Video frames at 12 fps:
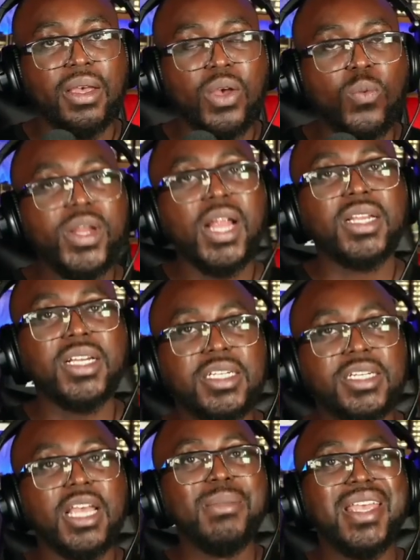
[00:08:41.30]
We're not
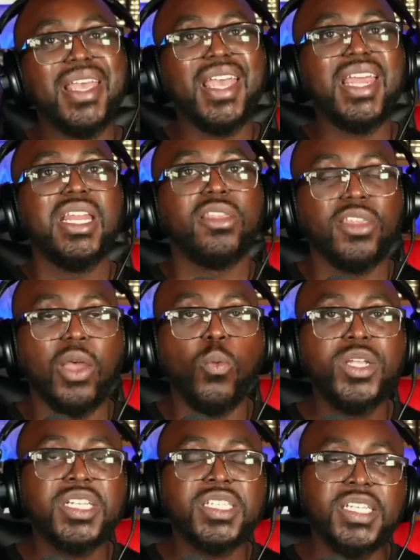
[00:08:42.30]
condemning anything,
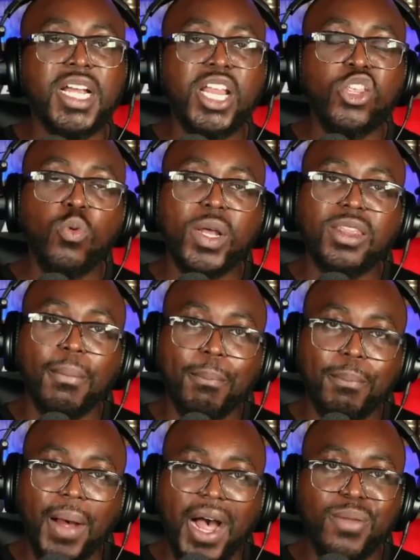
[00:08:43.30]
we're just telling you what the
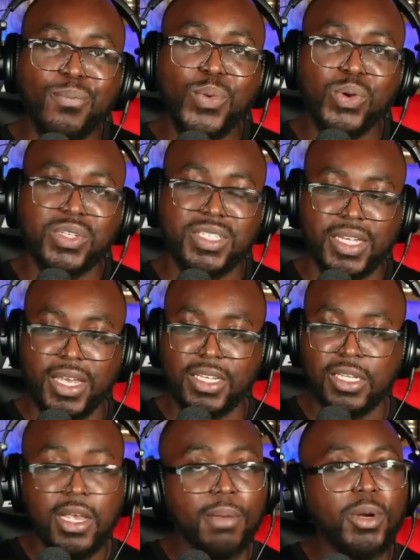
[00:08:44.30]
Bible
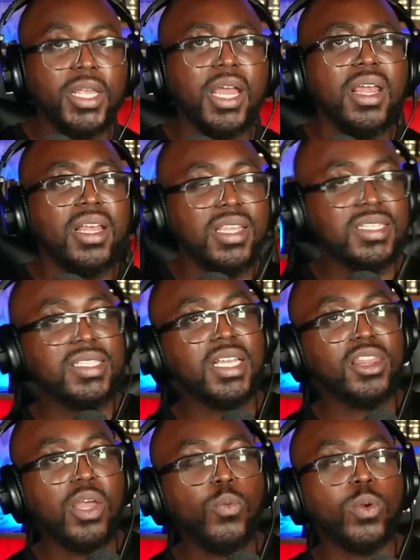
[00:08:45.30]
says. But again, this is the
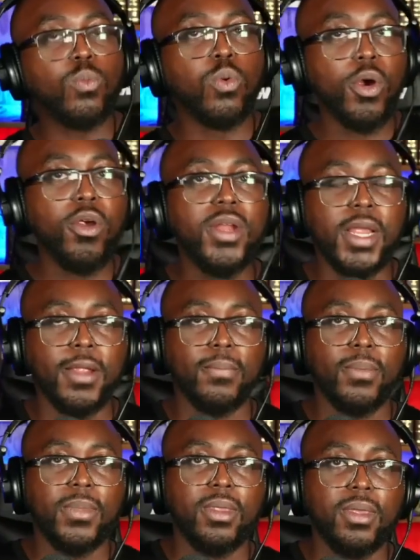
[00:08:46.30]
thing with wording.
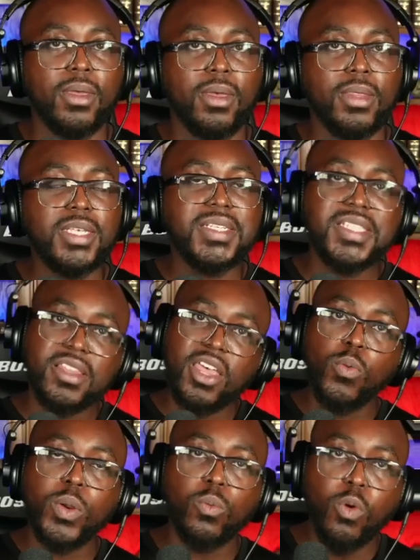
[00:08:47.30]
This is the
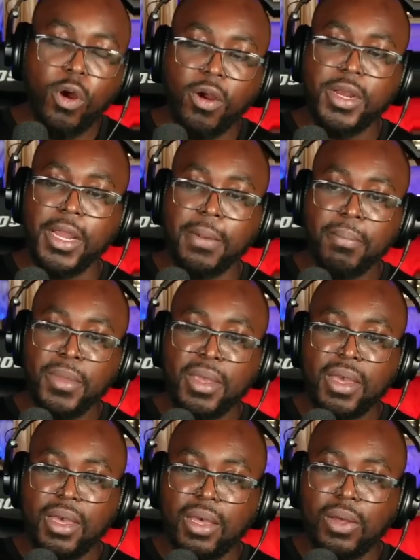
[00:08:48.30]
thing with wording.
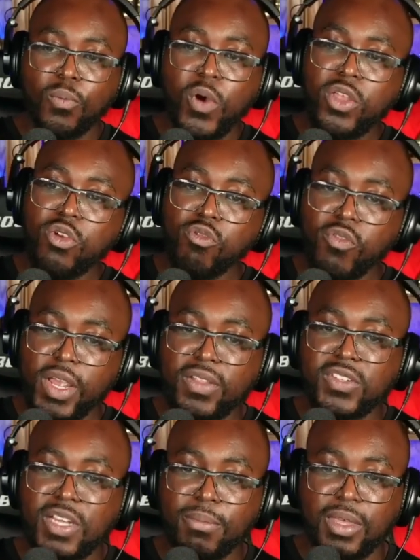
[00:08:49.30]
When you read
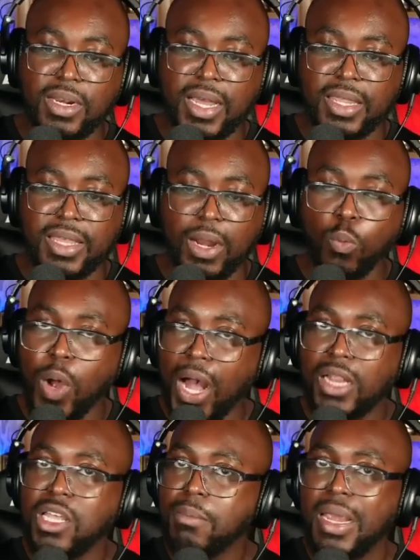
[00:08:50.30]
something like that,
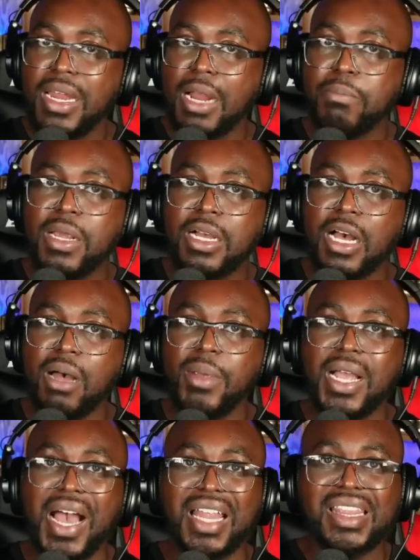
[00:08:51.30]
while they may not be
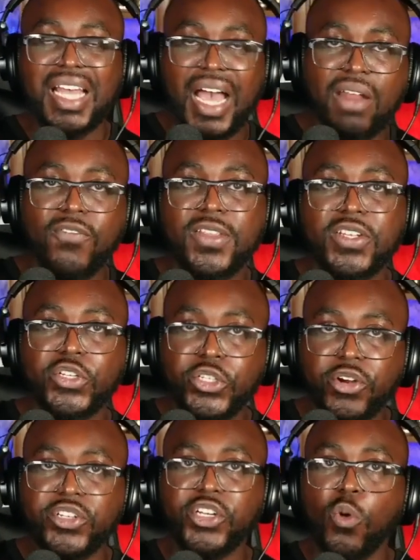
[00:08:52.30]
coming at the Adventist
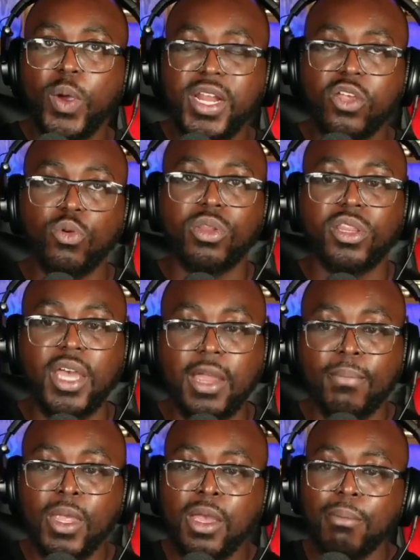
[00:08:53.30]
church in a way that you
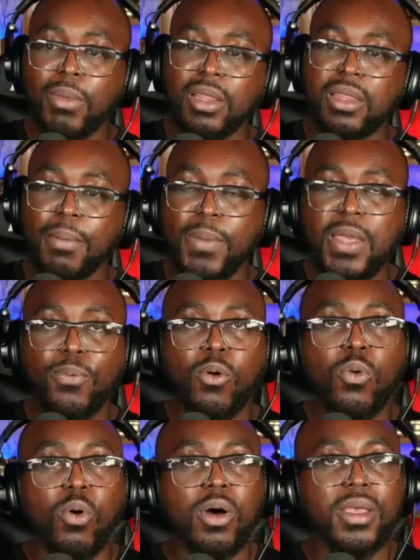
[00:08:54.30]
think, but the people
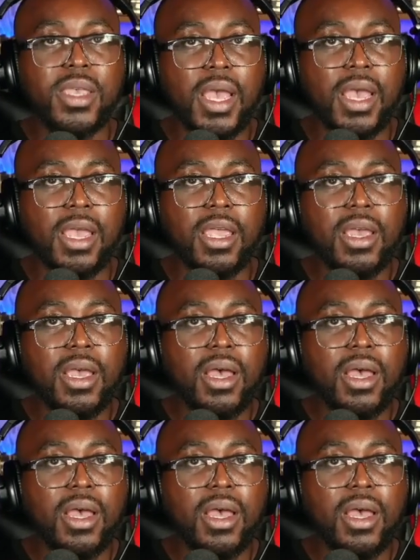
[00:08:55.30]
who are gay,